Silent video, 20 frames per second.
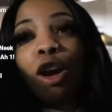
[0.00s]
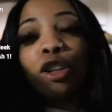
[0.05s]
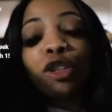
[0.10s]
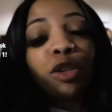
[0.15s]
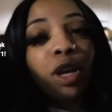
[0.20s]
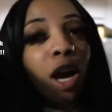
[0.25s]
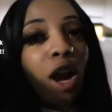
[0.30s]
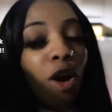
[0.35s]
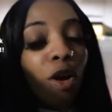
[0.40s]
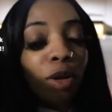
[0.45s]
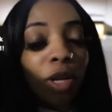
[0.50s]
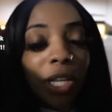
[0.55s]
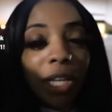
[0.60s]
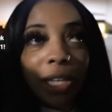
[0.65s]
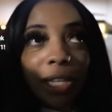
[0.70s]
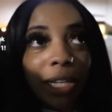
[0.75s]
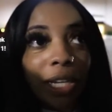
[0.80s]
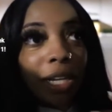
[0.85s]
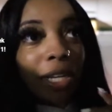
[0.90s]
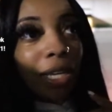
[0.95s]
go to a whole
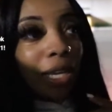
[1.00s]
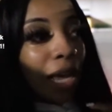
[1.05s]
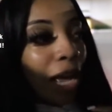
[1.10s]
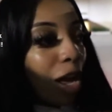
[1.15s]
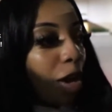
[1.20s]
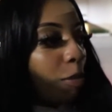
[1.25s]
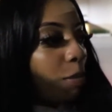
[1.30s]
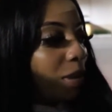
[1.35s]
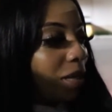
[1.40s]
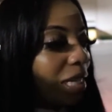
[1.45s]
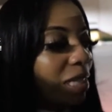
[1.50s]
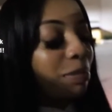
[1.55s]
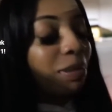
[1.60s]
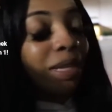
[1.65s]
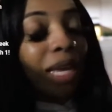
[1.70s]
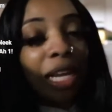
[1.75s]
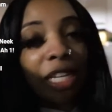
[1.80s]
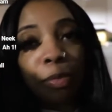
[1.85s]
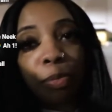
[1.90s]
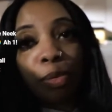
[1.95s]
nother theater, y'all, but that's
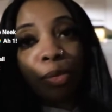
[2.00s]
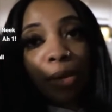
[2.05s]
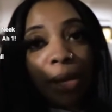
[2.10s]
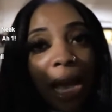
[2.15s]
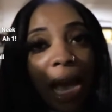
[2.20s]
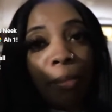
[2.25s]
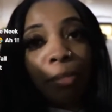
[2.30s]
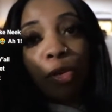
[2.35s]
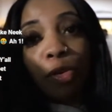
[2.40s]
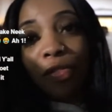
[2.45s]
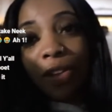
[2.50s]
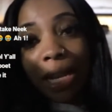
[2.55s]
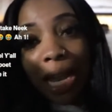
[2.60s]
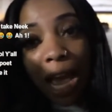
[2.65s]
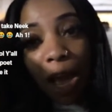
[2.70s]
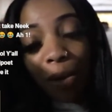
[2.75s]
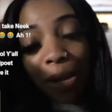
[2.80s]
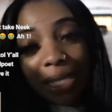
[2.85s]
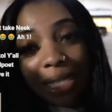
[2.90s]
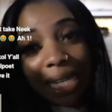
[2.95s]
besides the point. Our movie
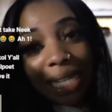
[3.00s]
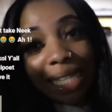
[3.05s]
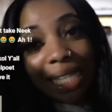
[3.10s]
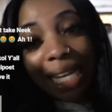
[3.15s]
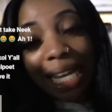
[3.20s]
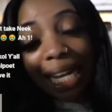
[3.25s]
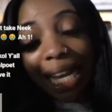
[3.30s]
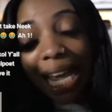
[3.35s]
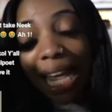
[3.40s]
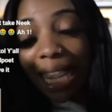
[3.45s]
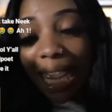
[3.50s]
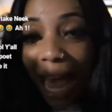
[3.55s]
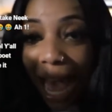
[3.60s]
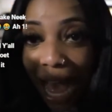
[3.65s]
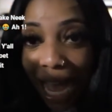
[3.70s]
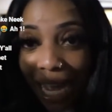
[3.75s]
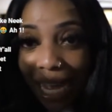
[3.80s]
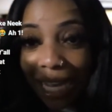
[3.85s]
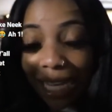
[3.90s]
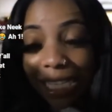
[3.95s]
now is at 10
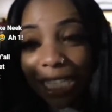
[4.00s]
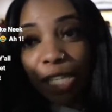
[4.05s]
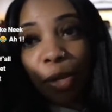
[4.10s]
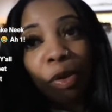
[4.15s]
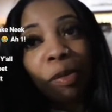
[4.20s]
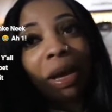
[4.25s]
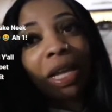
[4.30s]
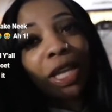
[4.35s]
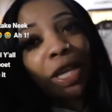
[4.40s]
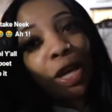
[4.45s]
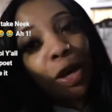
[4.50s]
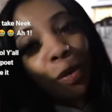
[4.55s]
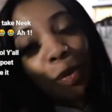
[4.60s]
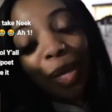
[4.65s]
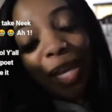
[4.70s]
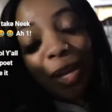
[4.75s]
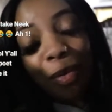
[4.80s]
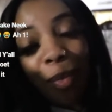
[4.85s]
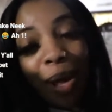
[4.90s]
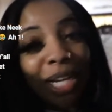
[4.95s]
o'clock, so we're about to go
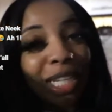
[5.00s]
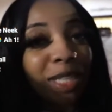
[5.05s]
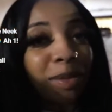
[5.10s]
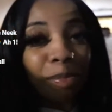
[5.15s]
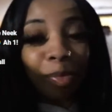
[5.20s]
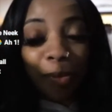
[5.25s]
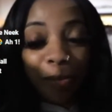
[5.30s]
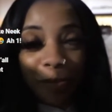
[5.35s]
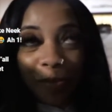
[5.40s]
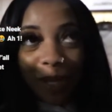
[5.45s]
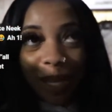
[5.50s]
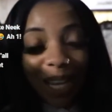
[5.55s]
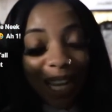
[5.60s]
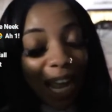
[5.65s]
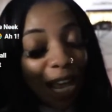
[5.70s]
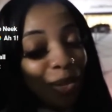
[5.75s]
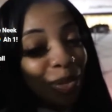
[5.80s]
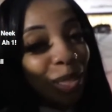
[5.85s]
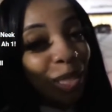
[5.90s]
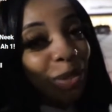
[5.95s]
in, watch the movie,
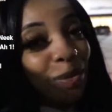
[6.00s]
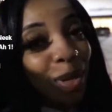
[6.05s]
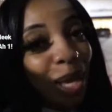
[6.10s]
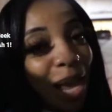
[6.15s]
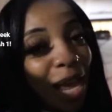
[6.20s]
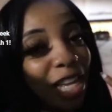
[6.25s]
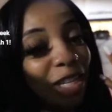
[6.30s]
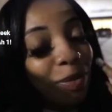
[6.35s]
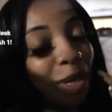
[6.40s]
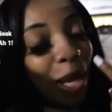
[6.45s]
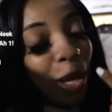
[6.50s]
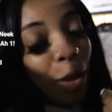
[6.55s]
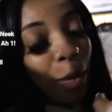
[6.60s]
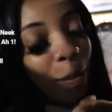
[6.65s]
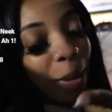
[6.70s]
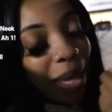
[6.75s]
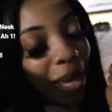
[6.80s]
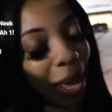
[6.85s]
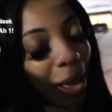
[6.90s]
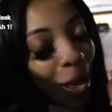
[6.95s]
and I'll see you guys when I go
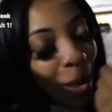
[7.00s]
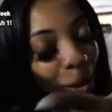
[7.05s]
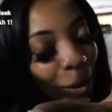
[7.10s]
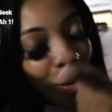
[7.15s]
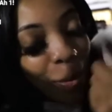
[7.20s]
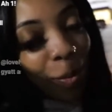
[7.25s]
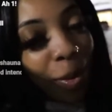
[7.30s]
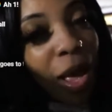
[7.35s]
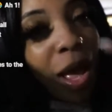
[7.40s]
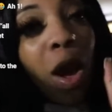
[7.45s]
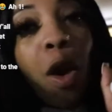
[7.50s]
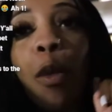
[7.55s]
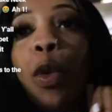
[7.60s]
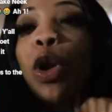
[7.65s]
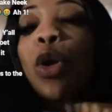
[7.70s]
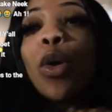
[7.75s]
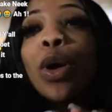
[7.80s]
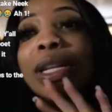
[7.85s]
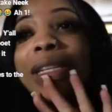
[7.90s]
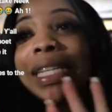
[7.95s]
back home.
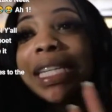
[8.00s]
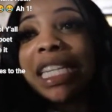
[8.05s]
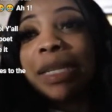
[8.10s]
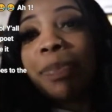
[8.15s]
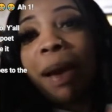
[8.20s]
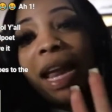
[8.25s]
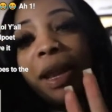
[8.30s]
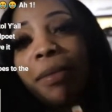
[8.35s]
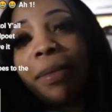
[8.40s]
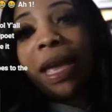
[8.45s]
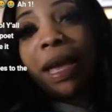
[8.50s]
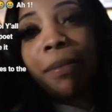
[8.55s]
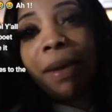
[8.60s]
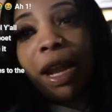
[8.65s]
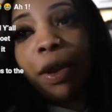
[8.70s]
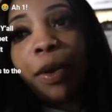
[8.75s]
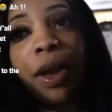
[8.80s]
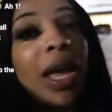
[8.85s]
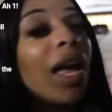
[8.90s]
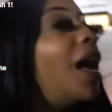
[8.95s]
We're going to see Spider-Man,
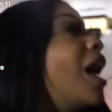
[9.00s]
by the way,